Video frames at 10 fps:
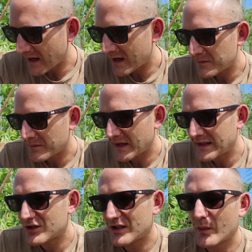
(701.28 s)

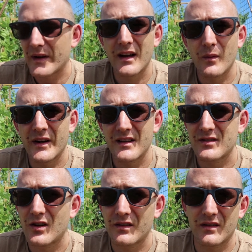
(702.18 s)
initially, when I
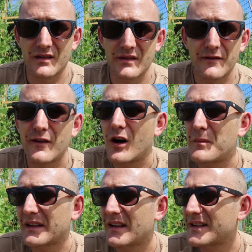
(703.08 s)
start a
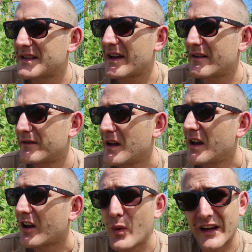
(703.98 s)
farm, I'd like to have
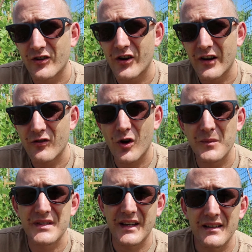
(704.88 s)
quick growing
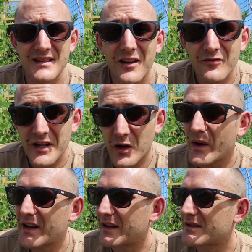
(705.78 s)
crops that can sell really
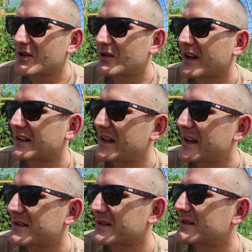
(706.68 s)
quickly. So like
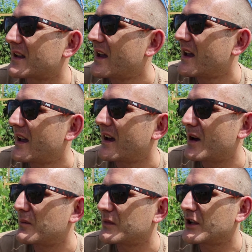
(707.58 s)
lettuce,
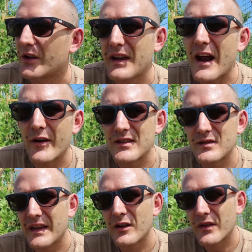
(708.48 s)
you know,
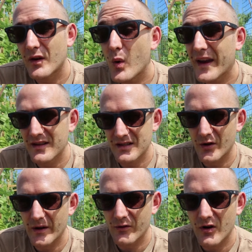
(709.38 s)
carrots. They're not the quickest
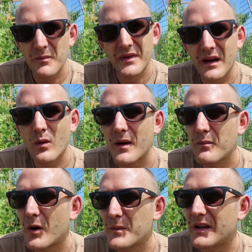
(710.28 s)
growing crop, but they're
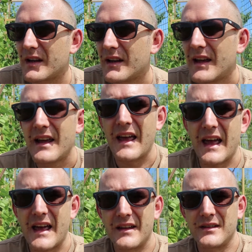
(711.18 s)
quite popular.
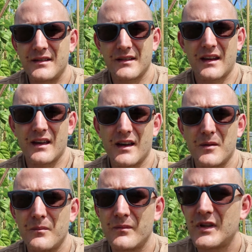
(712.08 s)
And
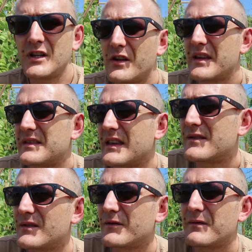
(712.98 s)
you know, there's
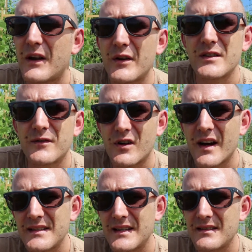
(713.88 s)
various
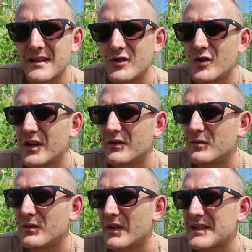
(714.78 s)
varieties that you
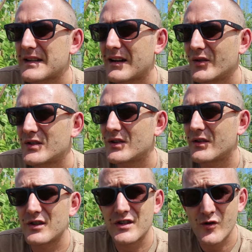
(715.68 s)
can sell
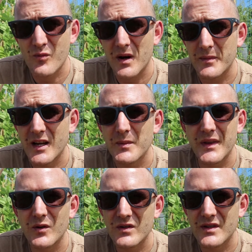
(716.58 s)
to the general public,
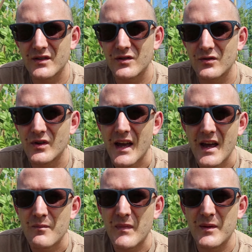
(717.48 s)
but then also to
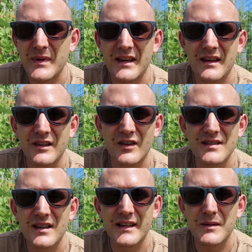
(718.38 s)
maybe, you know,
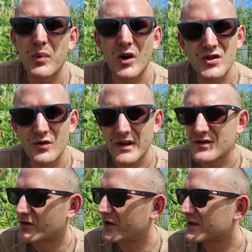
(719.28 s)
slightly posher
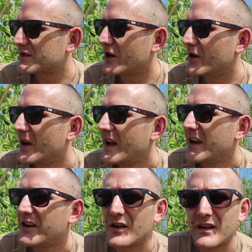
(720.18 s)
restaurants. So,
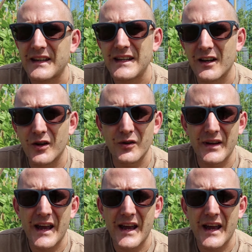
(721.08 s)
you know, like yellow